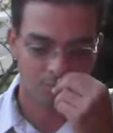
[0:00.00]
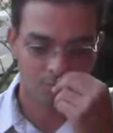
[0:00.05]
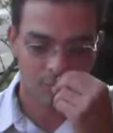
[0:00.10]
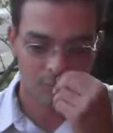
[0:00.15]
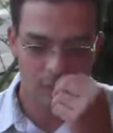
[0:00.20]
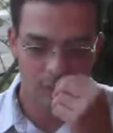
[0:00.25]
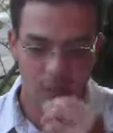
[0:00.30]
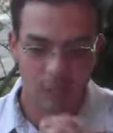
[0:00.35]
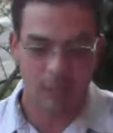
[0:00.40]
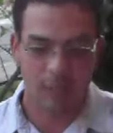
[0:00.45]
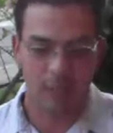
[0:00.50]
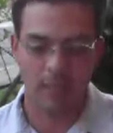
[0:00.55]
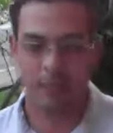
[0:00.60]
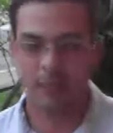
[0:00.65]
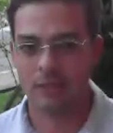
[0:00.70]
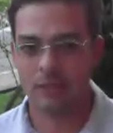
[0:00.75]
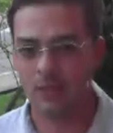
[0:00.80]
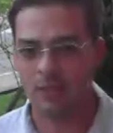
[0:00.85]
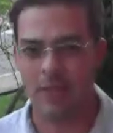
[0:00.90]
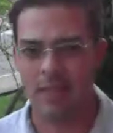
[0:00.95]
you know, I
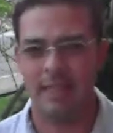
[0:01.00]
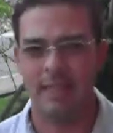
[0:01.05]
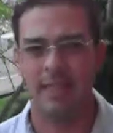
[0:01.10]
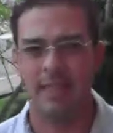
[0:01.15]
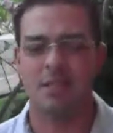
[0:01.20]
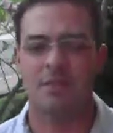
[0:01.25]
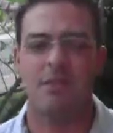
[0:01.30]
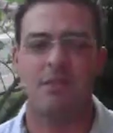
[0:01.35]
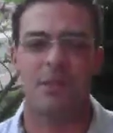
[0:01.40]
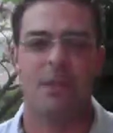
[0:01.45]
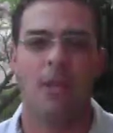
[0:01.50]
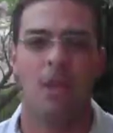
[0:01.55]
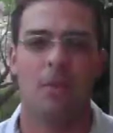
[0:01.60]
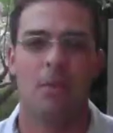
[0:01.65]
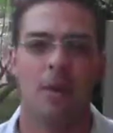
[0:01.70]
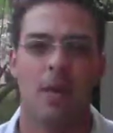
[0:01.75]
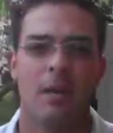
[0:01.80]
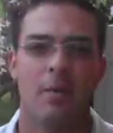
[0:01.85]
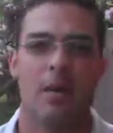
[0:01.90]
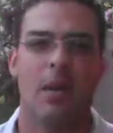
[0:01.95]
just want to end this video
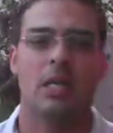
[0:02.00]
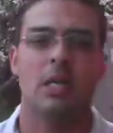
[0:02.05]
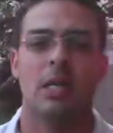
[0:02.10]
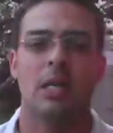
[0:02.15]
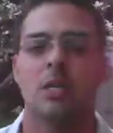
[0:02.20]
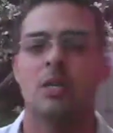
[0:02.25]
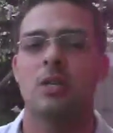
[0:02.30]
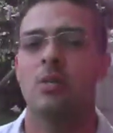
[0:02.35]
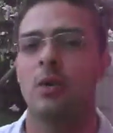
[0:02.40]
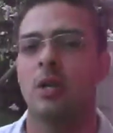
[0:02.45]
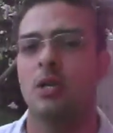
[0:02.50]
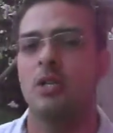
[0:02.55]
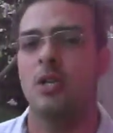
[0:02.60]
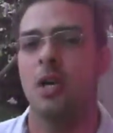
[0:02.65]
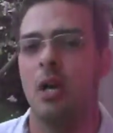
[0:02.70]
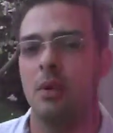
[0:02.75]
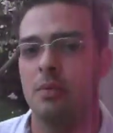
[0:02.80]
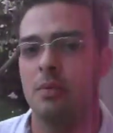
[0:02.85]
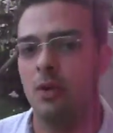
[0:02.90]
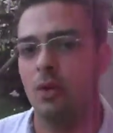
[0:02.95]
pretty much. I just want to
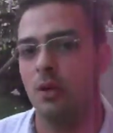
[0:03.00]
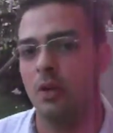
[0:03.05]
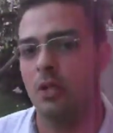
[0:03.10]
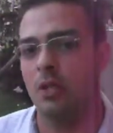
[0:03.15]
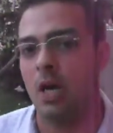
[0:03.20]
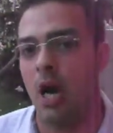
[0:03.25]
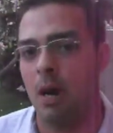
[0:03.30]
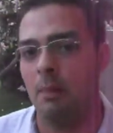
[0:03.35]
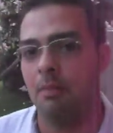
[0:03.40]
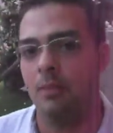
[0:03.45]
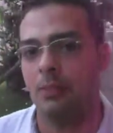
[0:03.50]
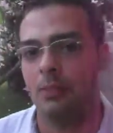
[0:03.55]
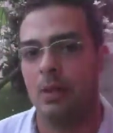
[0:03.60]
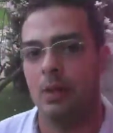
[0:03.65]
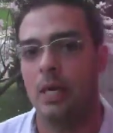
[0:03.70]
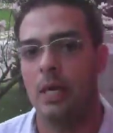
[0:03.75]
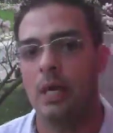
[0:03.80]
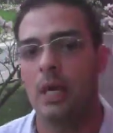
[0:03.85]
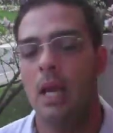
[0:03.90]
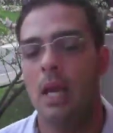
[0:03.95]
share with you the top
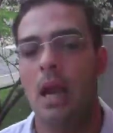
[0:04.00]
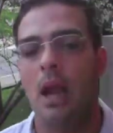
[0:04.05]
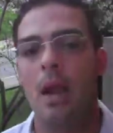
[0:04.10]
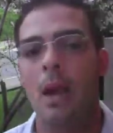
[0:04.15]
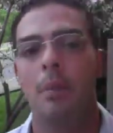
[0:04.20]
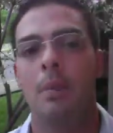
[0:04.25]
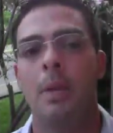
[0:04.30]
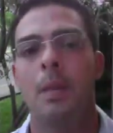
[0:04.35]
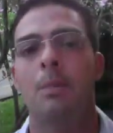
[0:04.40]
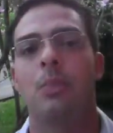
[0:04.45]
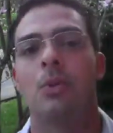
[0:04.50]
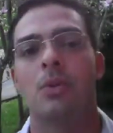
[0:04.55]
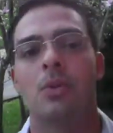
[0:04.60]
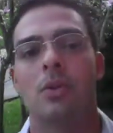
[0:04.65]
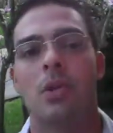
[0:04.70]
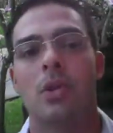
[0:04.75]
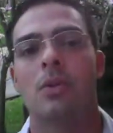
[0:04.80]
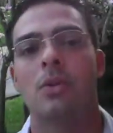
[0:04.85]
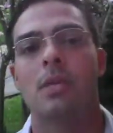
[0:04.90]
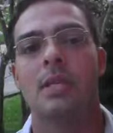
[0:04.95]
3 people
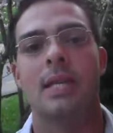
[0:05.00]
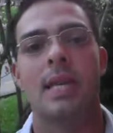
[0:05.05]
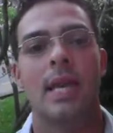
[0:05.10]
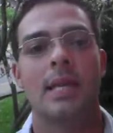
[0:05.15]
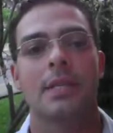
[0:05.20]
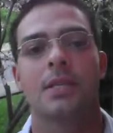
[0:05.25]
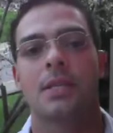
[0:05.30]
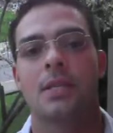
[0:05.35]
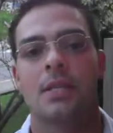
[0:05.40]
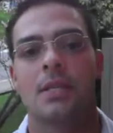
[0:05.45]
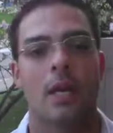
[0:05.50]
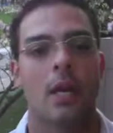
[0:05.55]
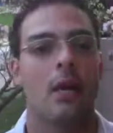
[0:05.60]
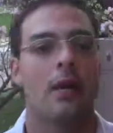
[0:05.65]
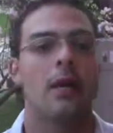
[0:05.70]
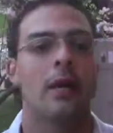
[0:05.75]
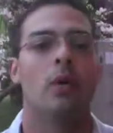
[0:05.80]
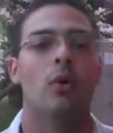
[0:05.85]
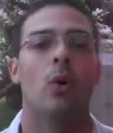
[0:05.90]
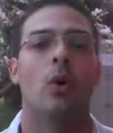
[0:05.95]
skills
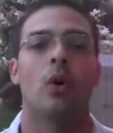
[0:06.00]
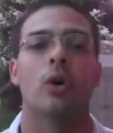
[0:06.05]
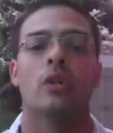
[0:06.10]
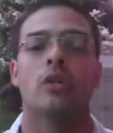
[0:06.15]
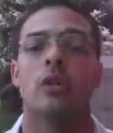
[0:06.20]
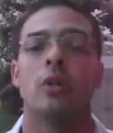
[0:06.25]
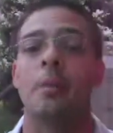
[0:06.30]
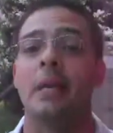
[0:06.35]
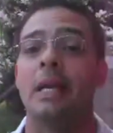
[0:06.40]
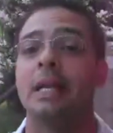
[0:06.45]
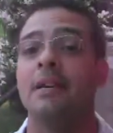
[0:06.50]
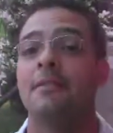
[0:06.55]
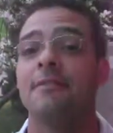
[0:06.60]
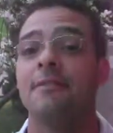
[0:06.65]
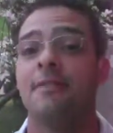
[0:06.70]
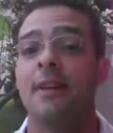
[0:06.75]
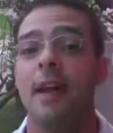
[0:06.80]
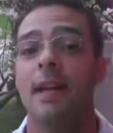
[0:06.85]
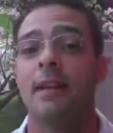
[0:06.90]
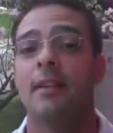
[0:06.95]
necessary in order to be an
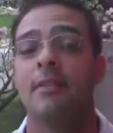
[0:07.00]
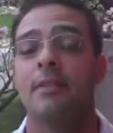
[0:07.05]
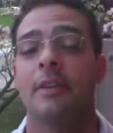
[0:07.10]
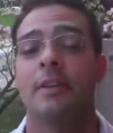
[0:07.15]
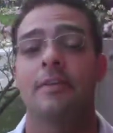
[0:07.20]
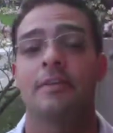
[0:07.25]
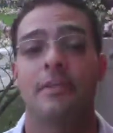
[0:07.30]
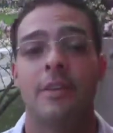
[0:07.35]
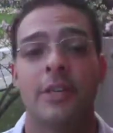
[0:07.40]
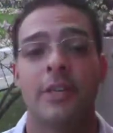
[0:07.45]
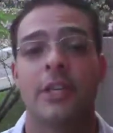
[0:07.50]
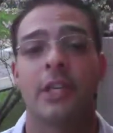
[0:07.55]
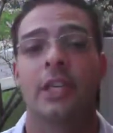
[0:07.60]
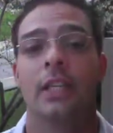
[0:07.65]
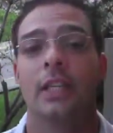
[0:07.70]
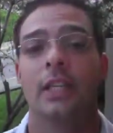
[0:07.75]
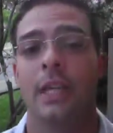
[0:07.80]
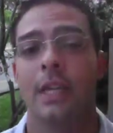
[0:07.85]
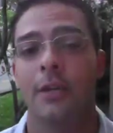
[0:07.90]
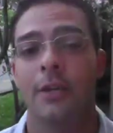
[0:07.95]
effective and
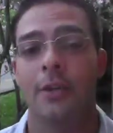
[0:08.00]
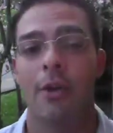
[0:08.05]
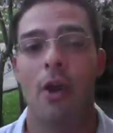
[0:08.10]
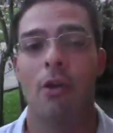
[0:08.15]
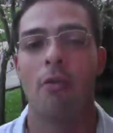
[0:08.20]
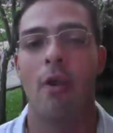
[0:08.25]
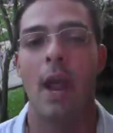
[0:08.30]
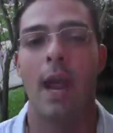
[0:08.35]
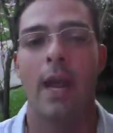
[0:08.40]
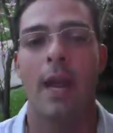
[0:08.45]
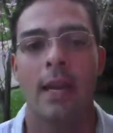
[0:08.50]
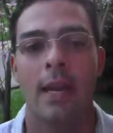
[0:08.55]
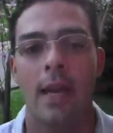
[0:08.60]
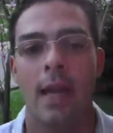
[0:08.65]
efficient leader, all right?